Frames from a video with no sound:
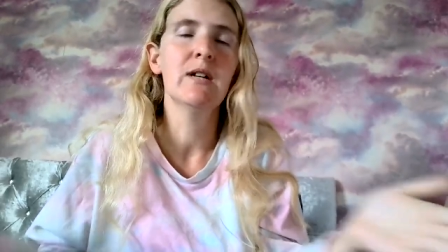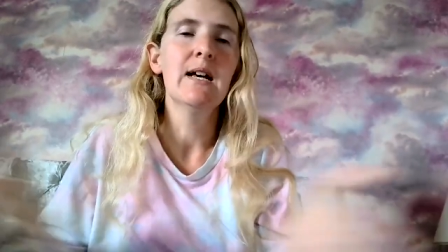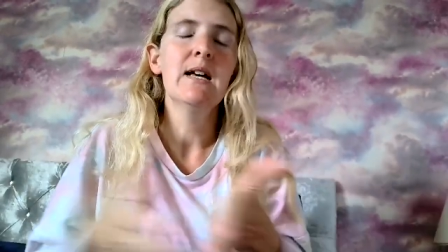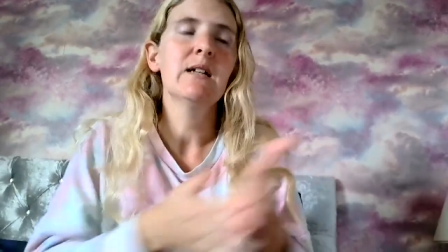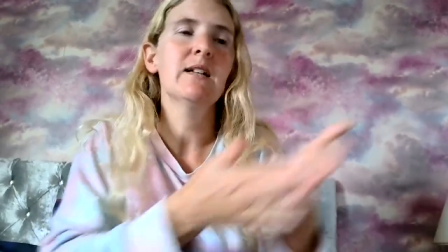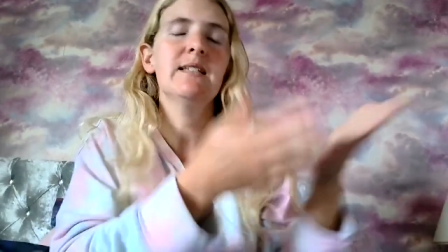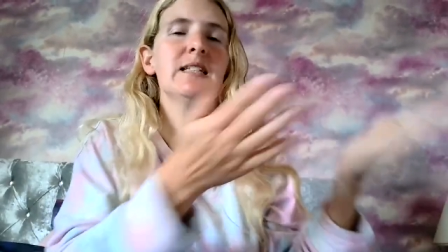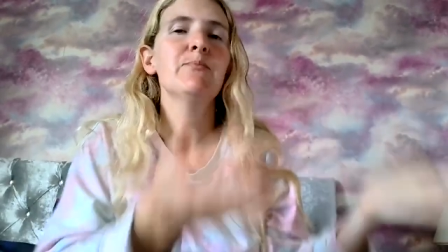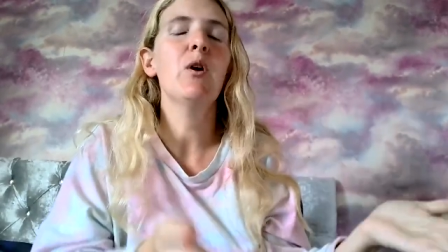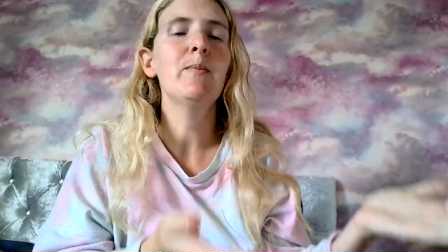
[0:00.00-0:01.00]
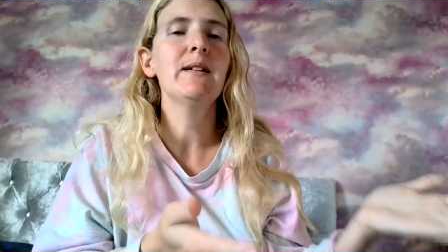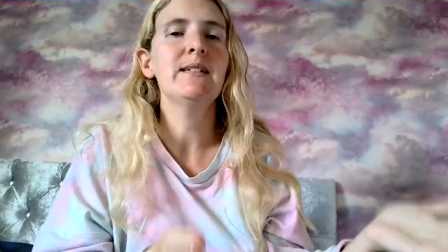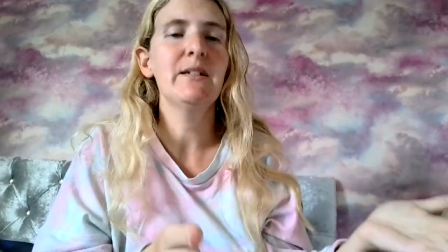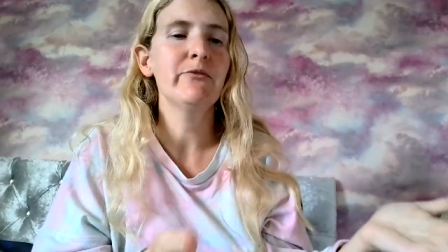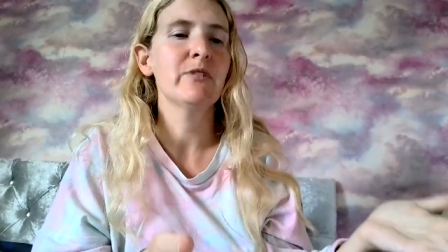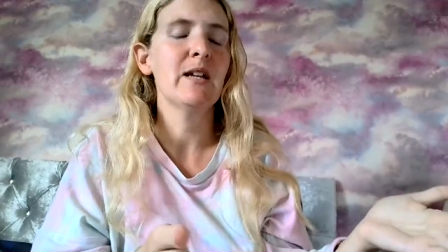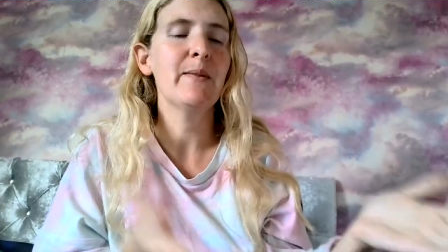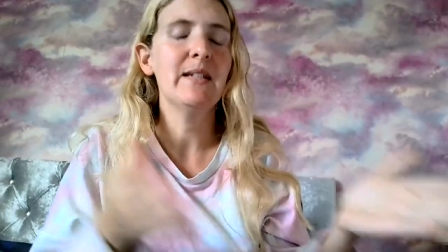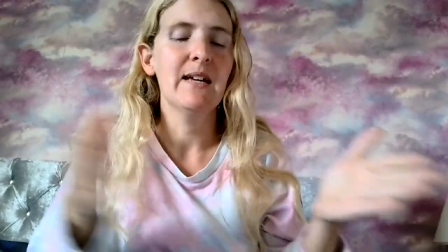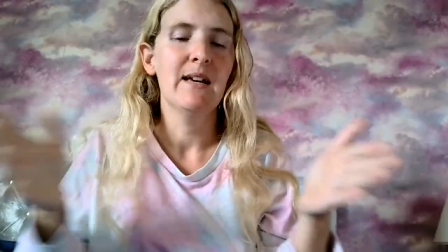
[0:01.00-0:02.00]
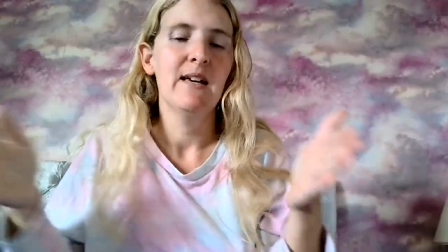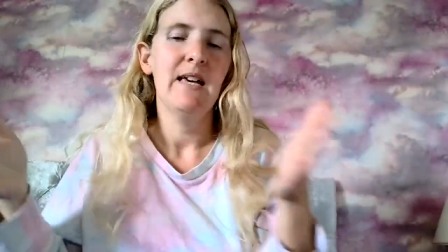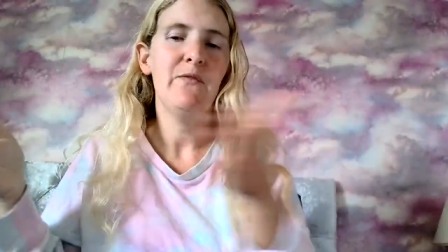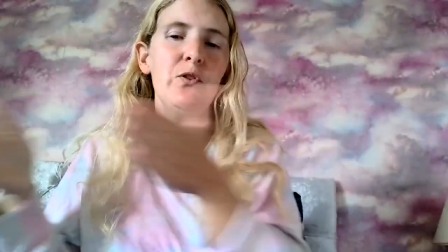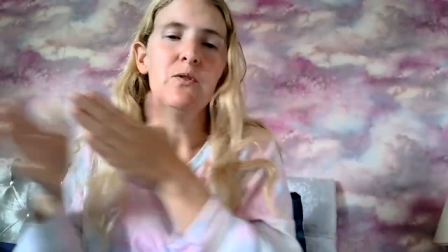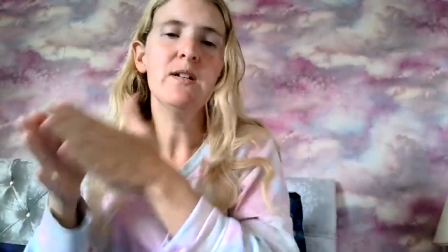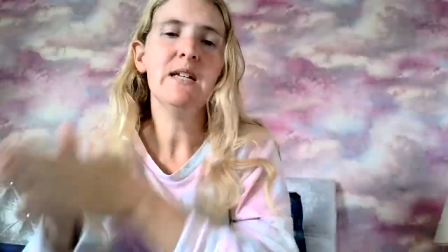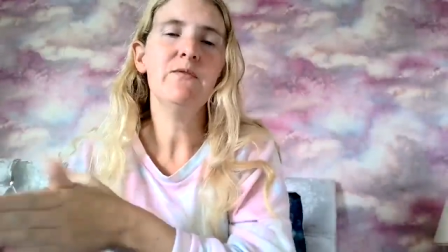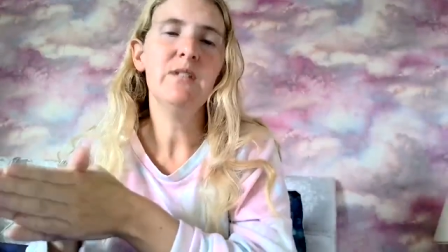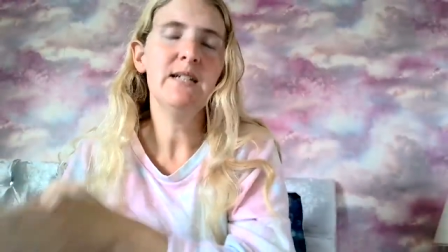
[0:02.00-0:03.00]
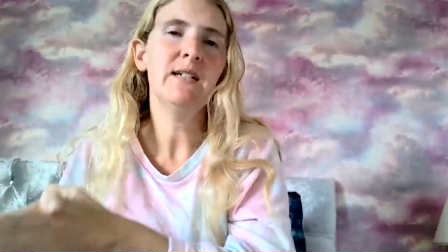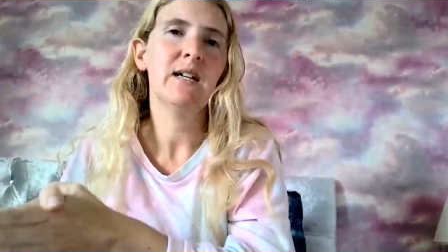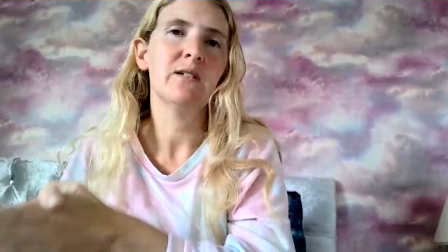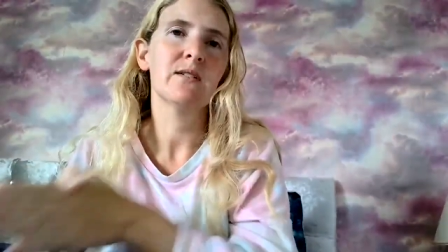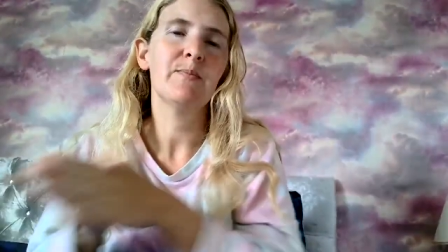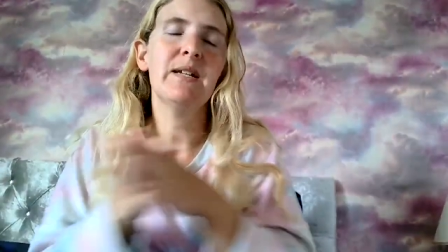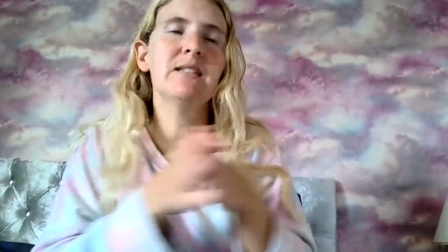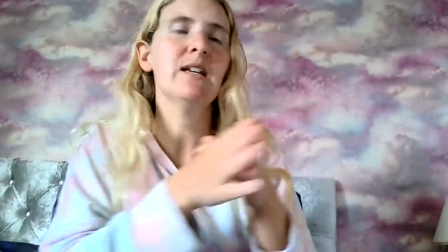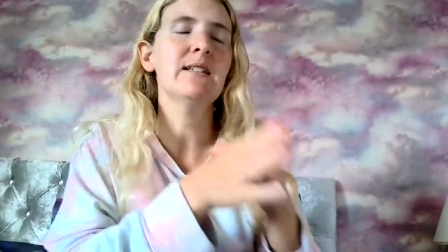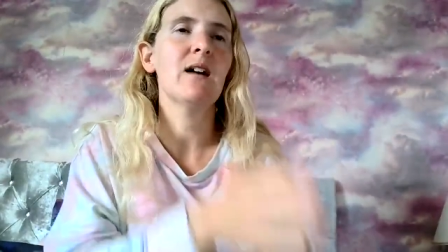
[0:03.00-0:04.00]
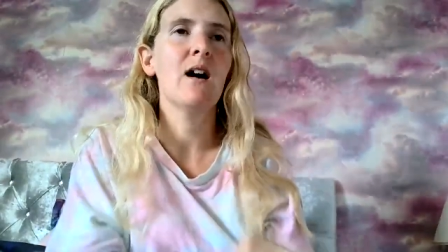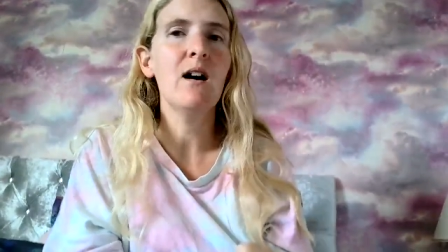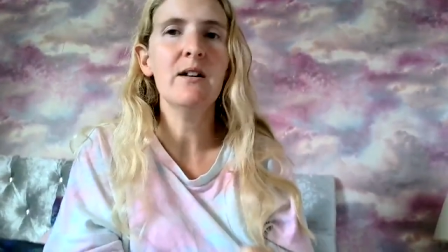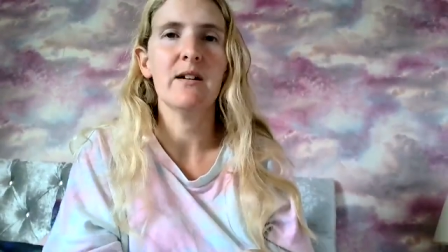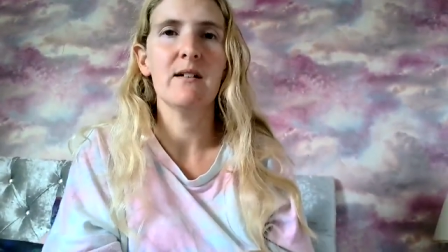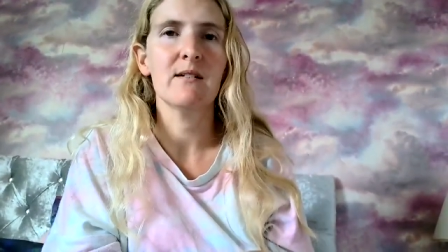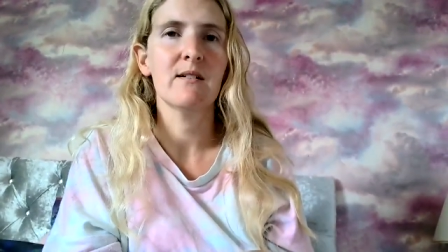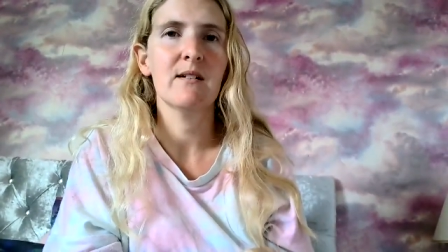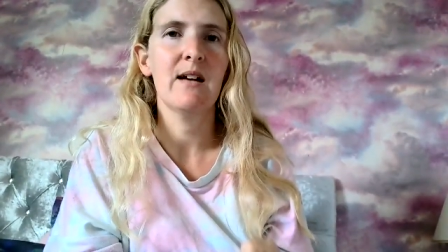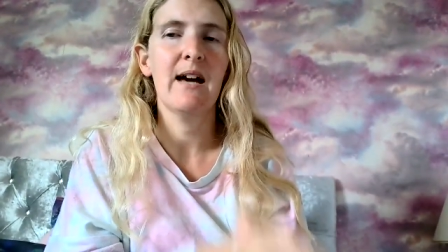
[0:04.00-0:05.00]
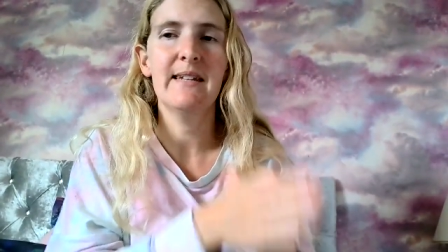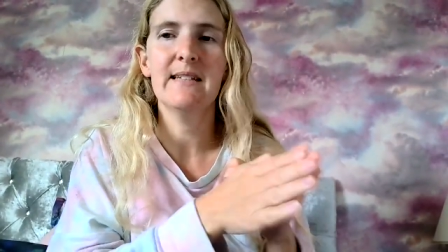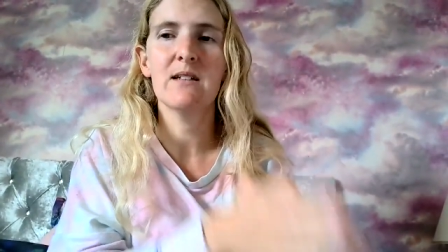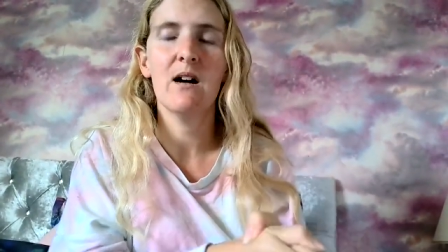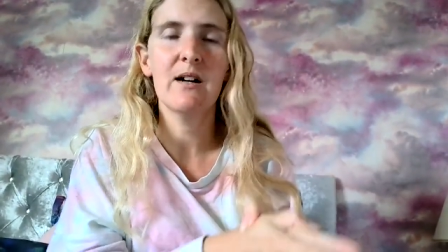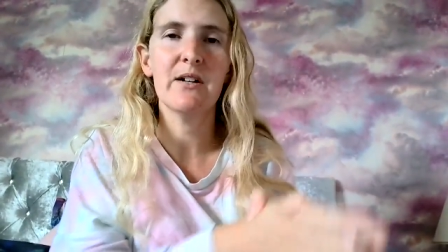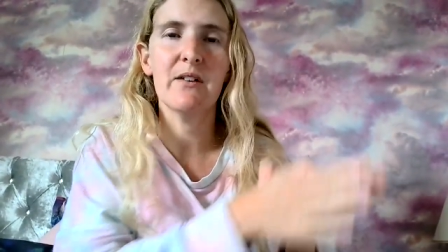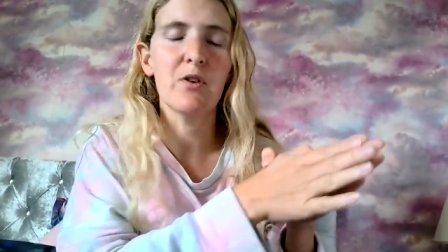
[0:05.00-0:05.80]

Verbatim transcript: because it's probably different. I mean, if you can give details, but it's, it's harder and it's harder.